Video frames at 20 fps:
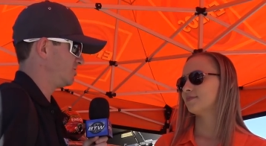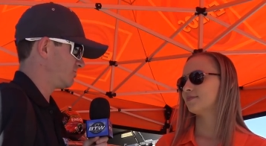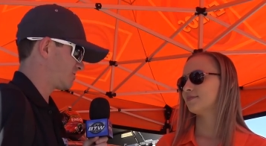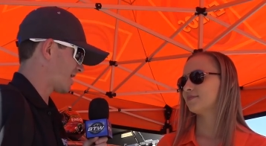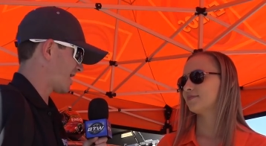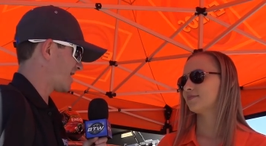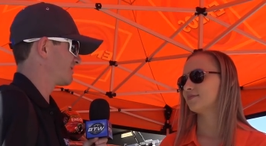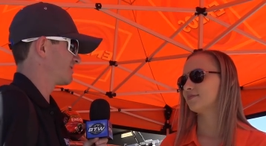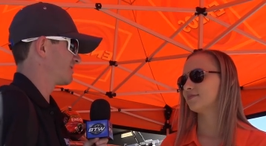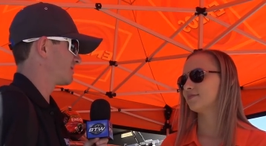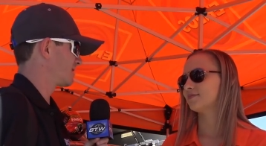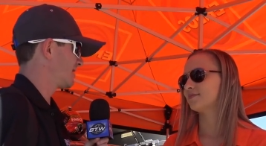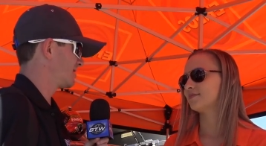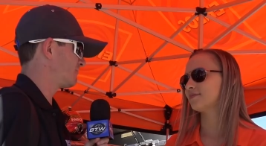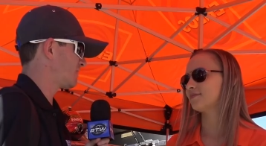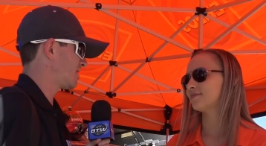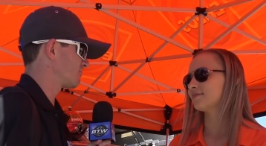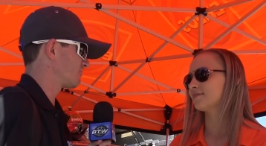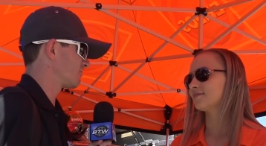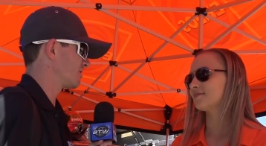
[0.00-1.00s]
Speaker 1: you got into
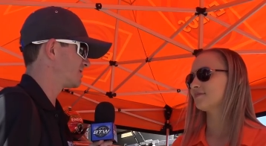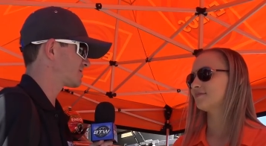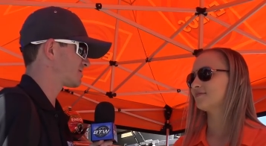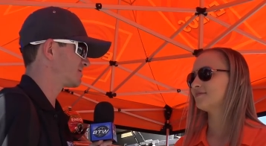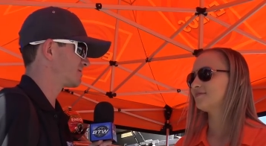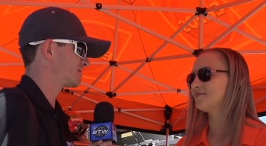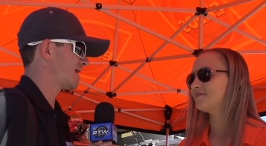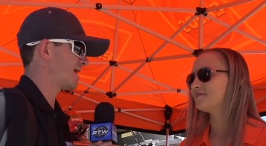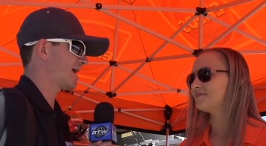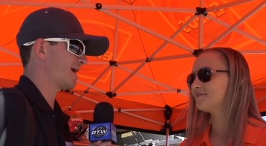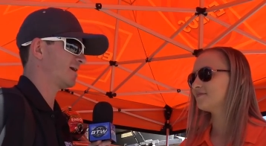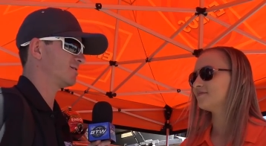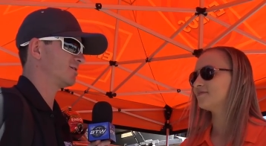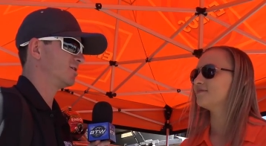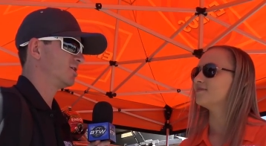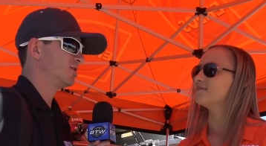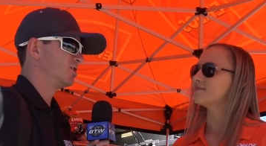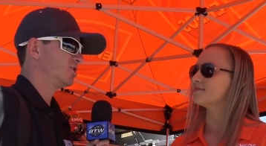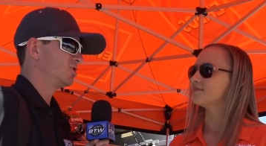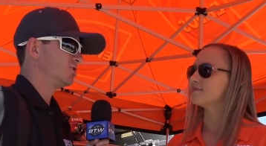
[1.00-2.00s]
late model racing that
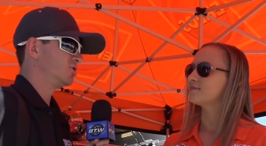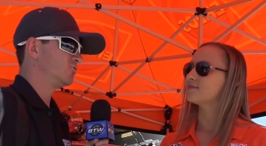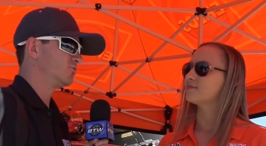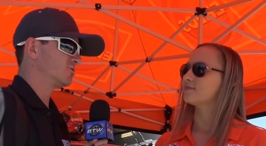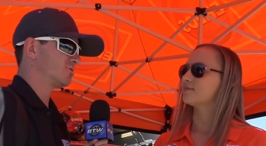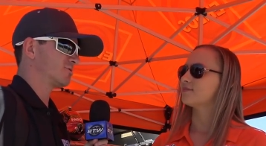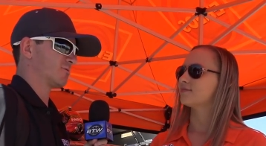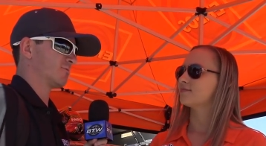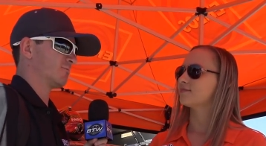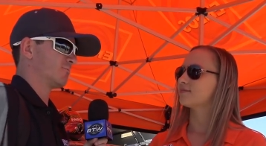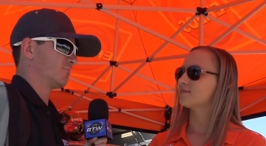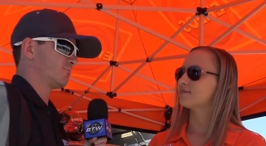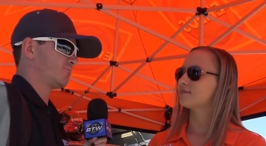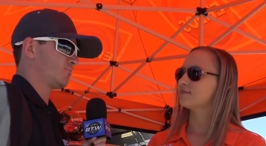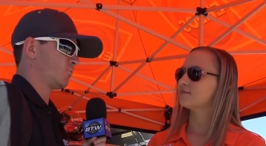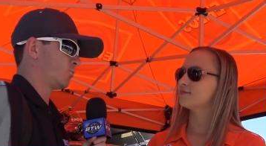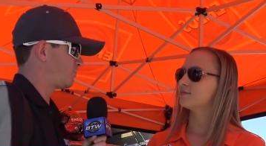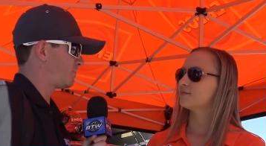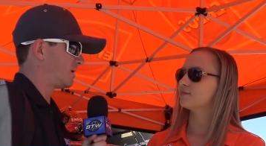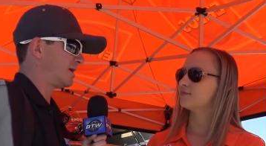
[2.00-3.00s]
you would
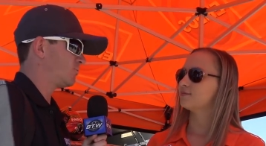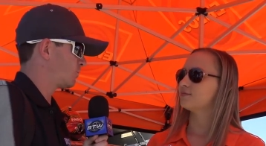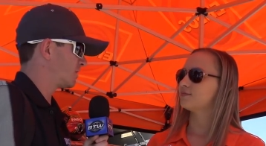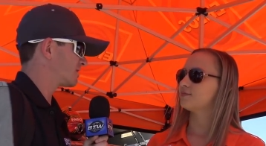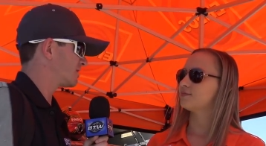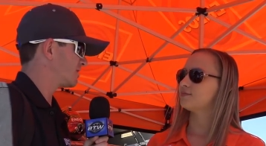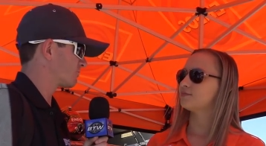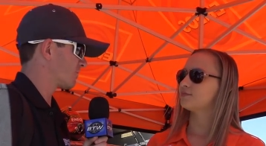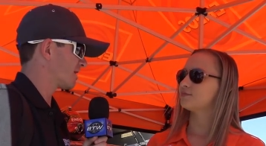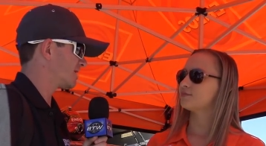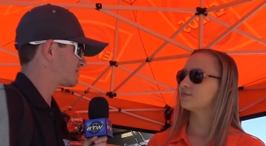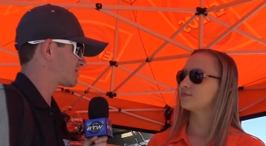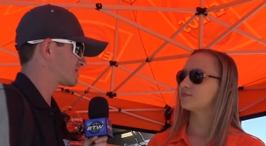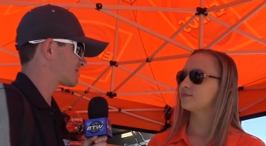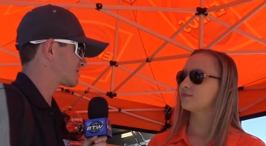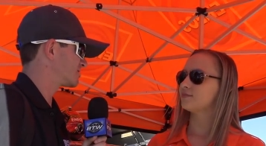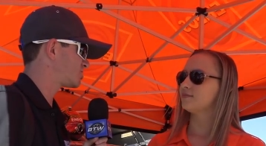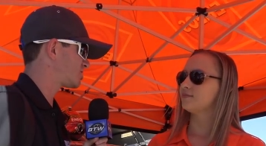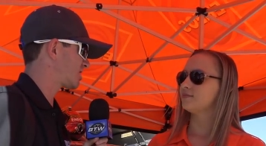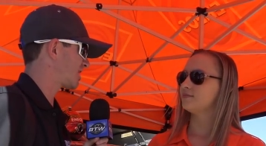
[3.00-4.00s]
be winning
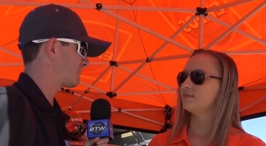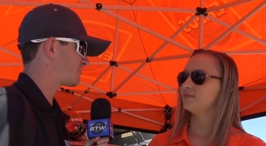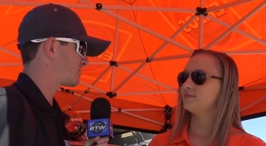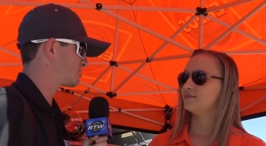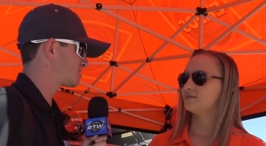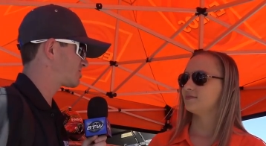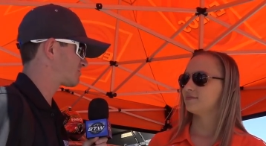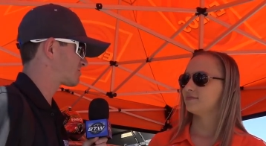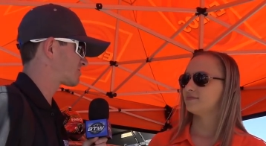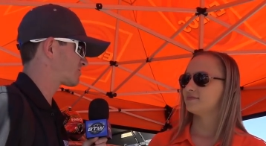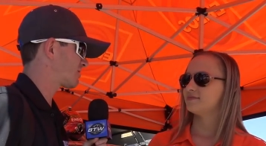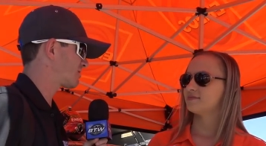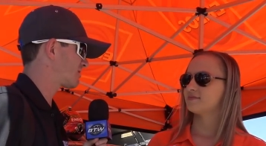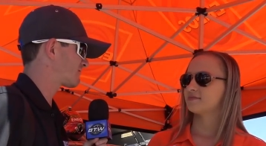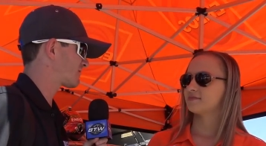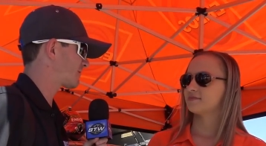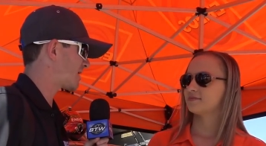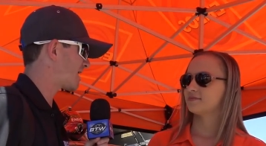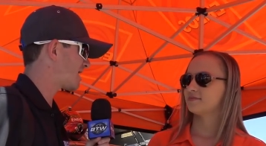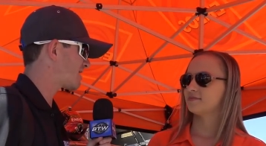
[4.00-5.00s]
races and championships right
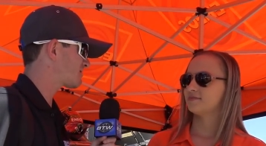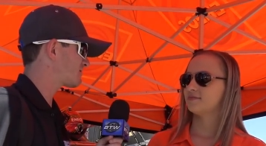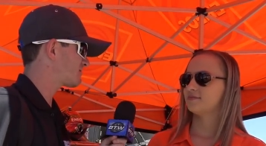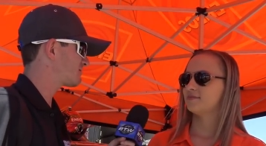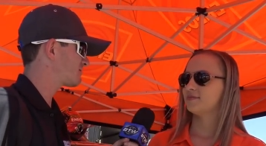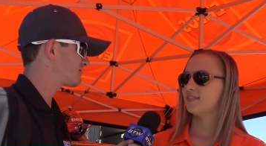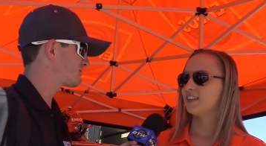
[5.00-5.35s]
off the bat?